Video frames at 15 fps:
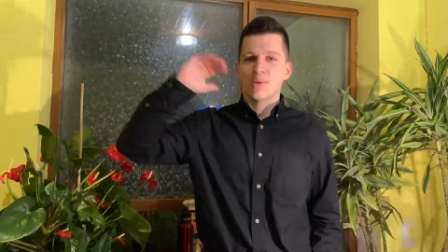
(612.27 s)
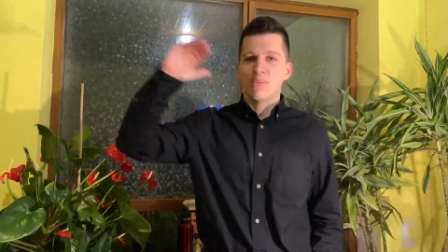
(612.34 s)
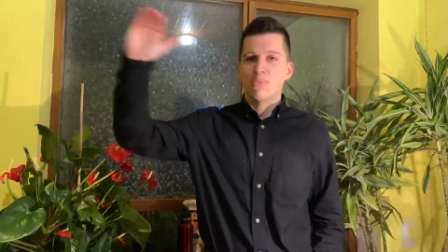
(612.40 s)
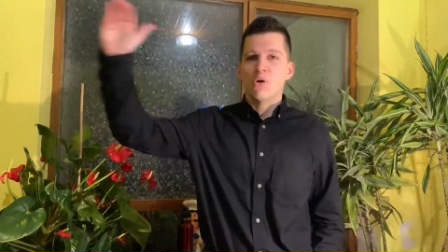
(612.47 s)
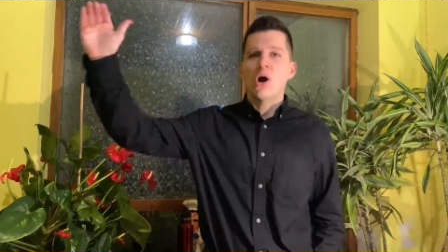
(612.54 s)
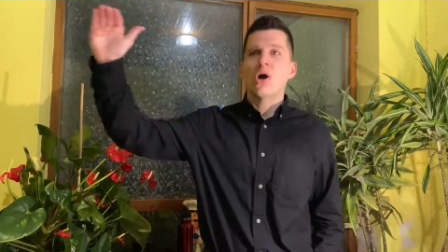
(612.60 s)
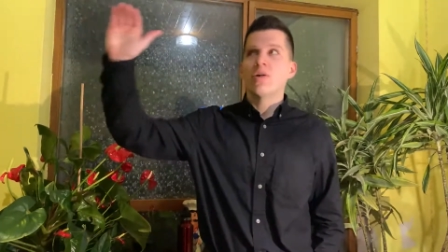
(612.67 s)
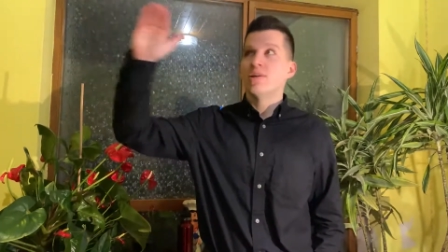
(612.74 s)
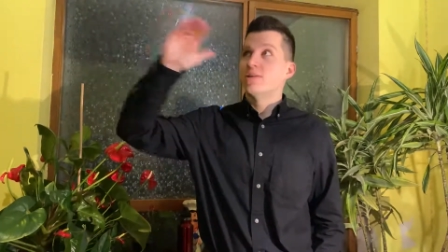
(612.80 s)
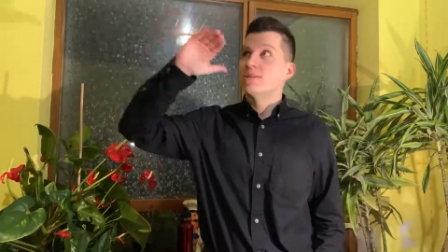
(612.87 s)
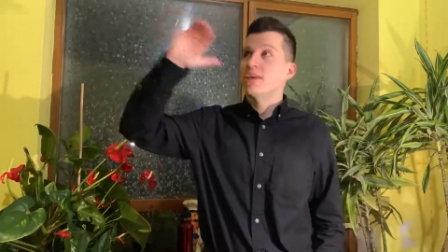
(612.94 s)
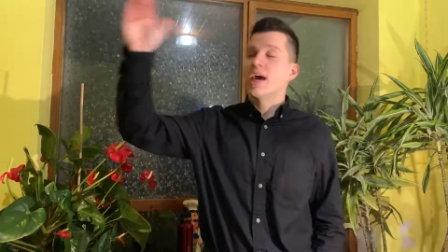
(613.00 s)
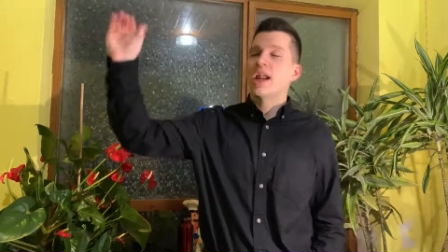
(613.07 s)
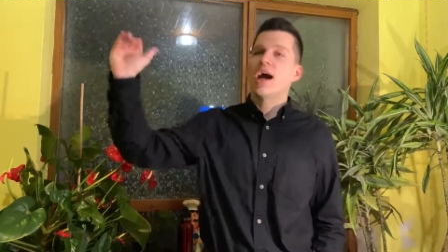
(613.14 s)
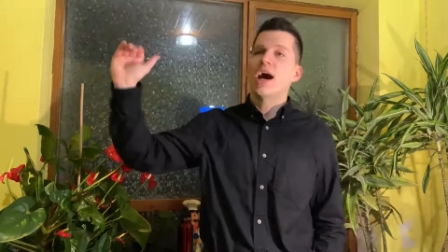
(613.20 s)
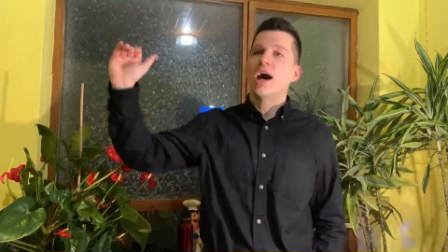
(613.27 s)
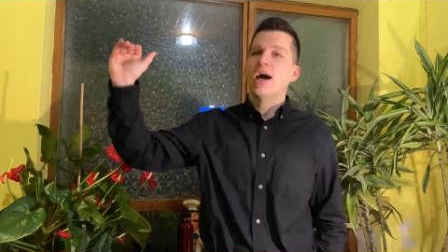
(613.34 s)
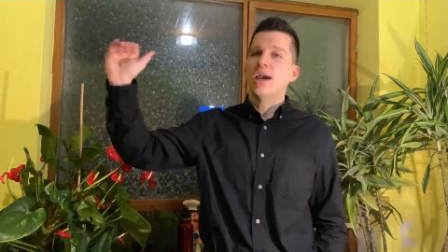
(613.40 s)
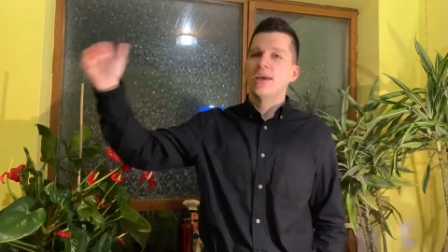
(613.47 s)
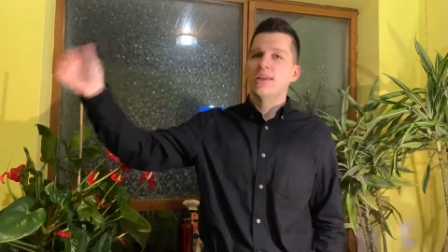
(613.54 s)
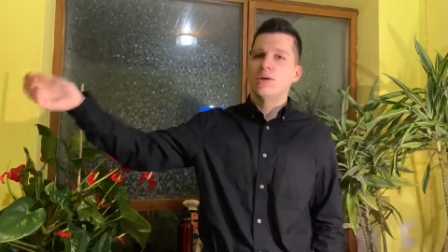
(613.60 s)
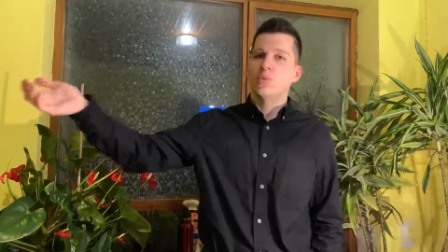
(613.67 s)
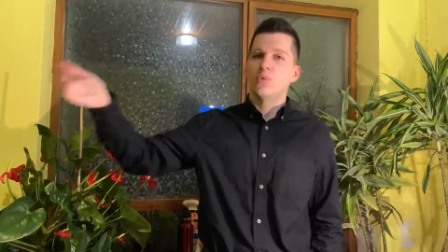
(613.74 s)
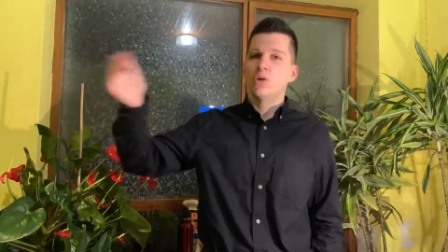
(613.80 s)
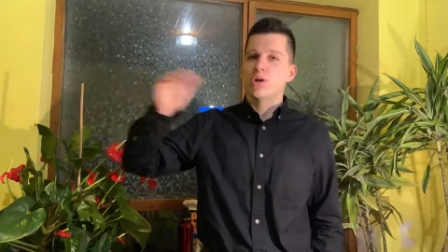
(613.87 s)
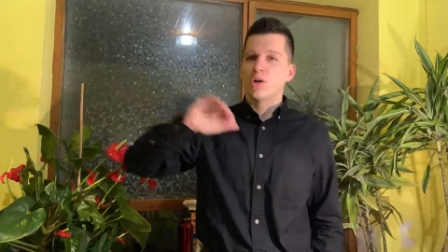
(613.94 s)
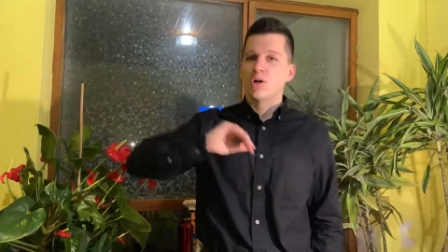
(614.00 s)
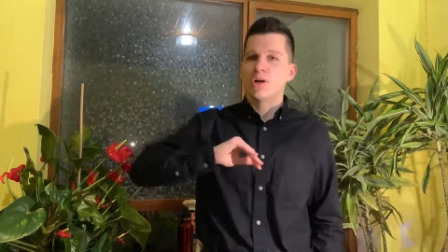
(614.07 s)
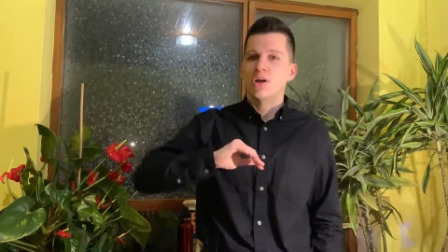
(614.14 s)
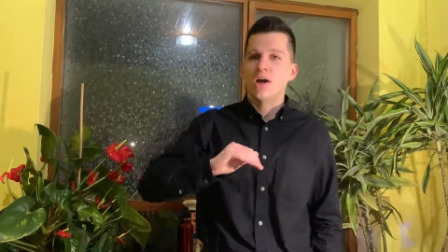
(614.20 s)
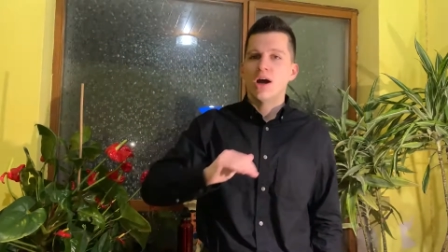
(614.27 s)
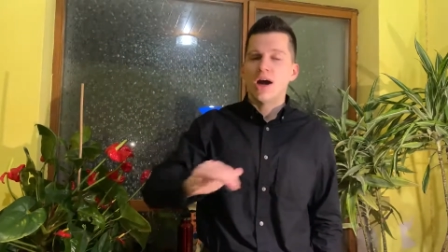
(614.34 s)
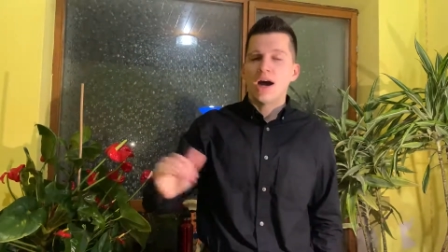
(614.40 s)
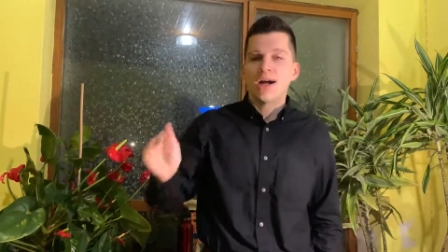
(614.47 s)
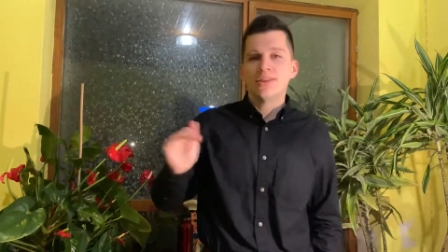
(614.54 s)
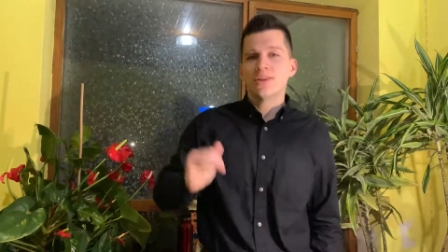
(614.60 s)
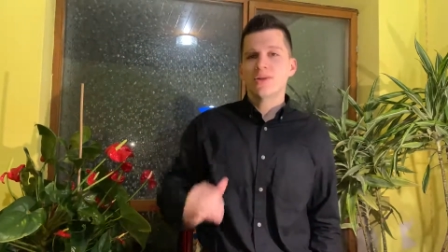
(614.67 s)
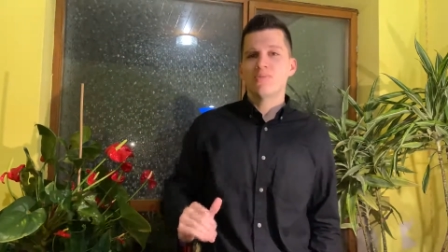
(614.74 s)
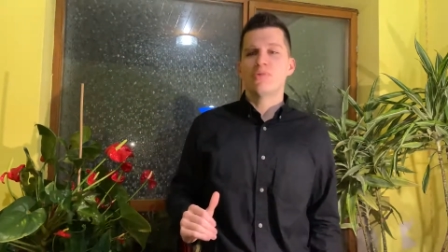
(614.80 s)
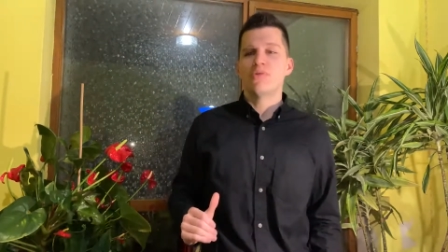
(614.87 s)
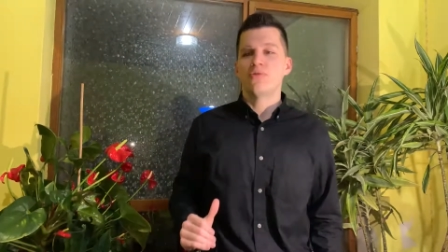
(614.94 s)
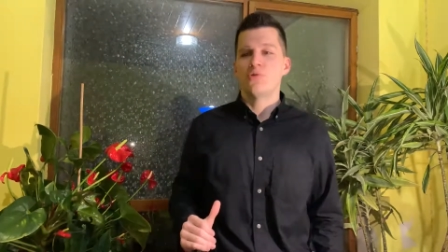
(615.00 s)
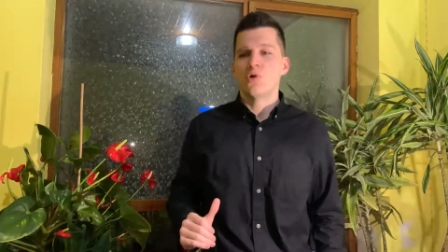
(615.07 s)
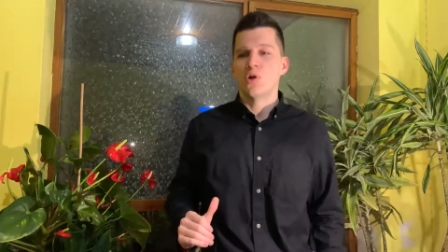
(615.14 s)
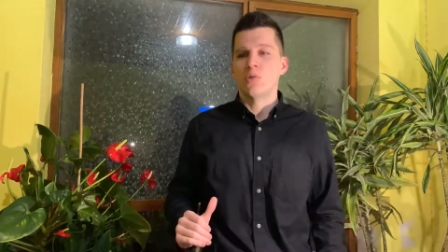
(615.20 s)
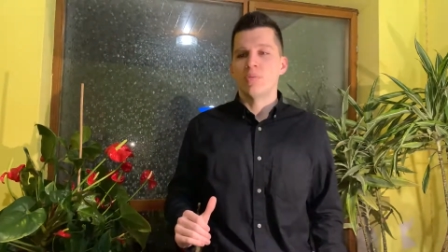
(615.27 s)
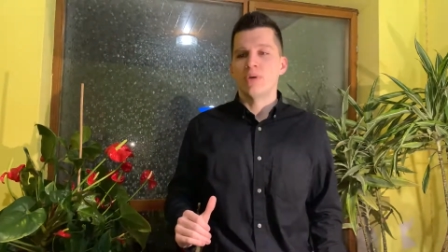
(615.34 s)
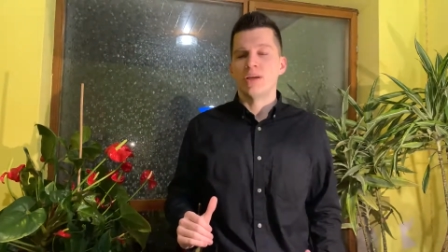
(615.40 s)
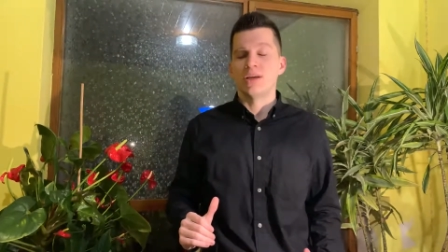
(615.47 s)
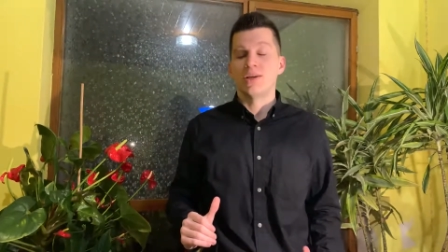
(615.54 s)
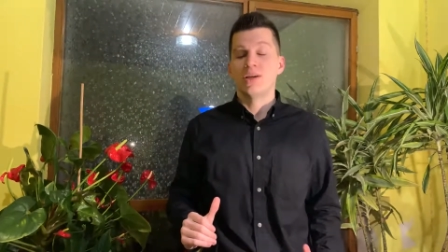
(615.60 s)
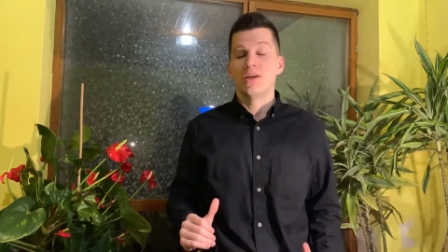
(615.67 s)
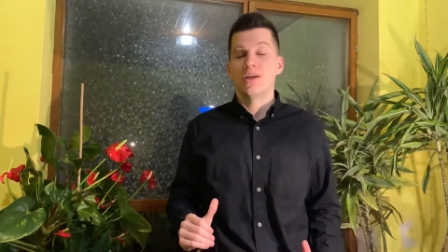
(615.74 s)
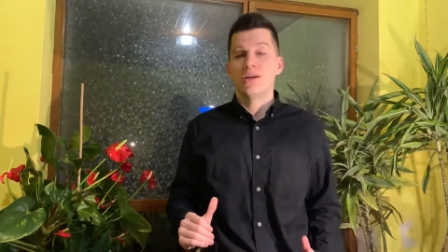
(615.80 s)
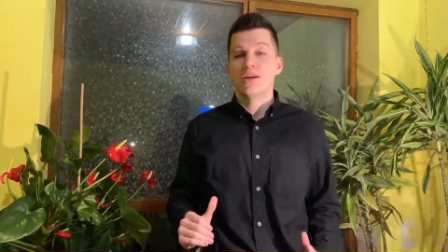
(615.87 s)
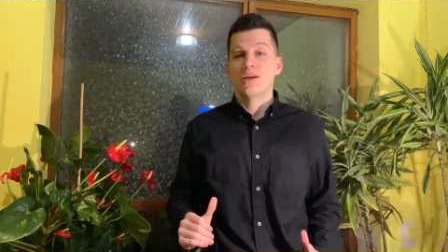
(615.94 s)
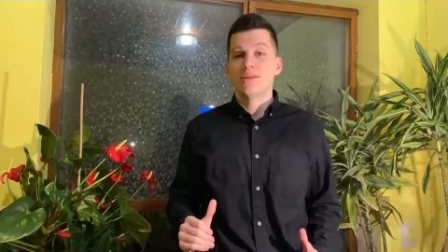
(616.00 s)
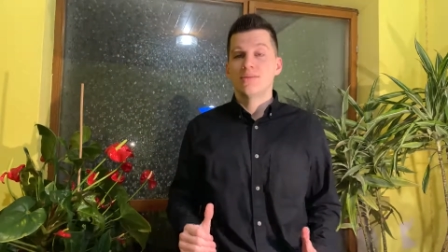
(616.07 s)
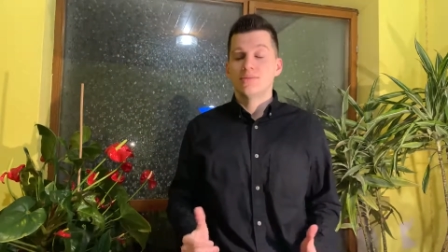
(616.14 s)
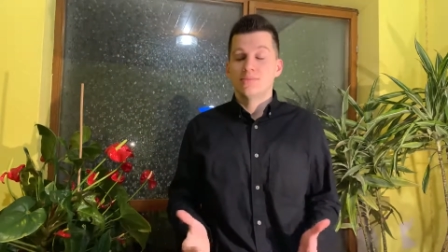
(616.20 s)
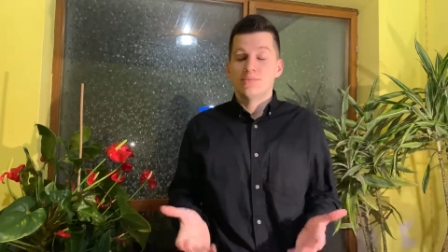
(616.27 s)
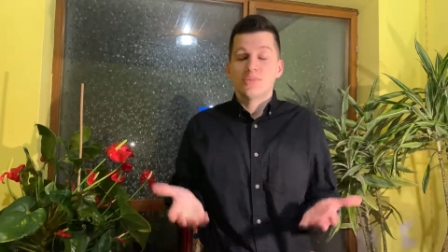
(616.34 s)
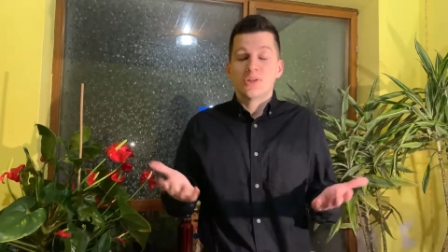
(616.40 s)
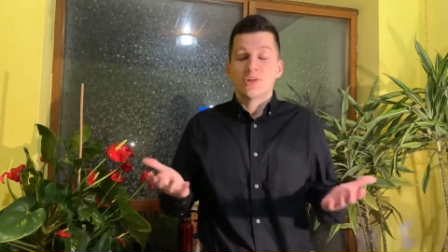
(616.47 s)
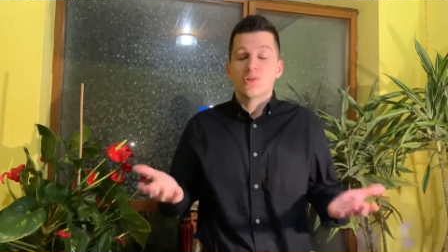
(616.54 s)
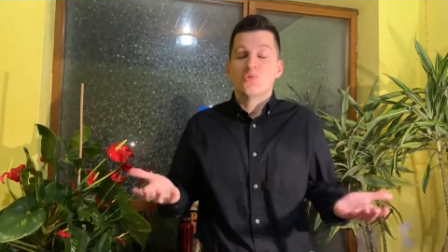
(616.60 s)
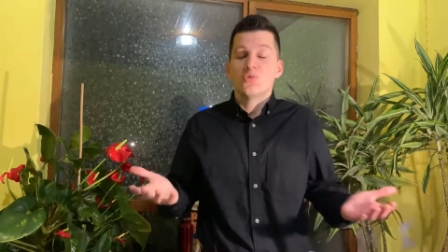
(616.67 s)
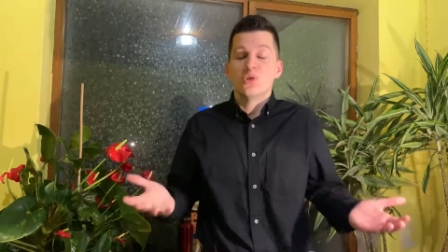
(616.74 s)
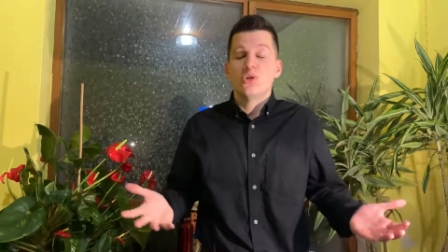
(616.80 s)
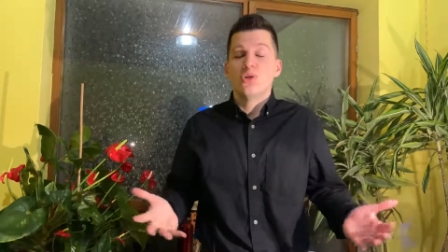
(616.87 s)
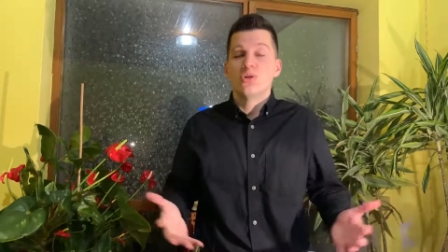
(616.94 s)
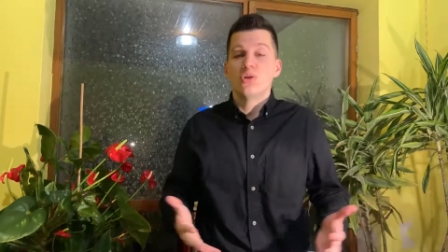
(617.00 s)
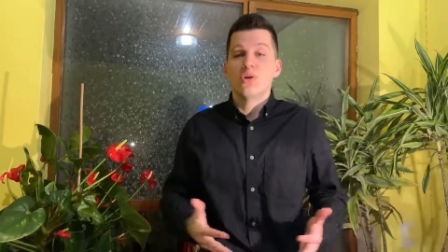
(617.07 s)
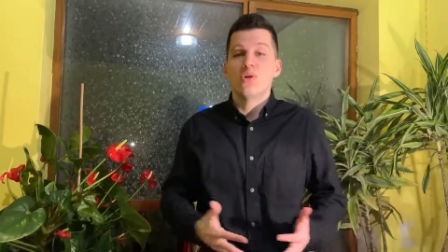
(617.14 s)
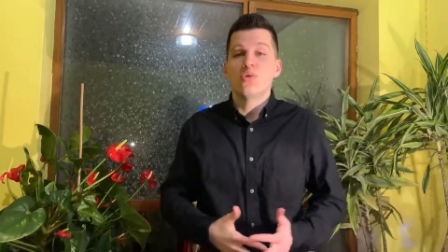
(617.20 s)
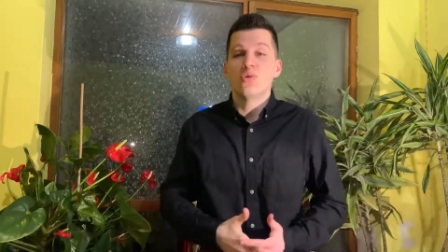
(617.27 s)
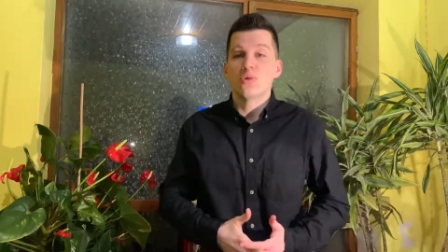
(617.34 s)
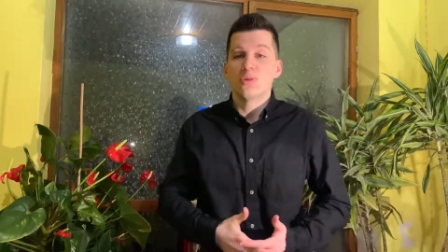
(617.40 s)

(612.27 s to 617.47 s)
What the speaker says: bar is that high and that we are underperforming because we don't know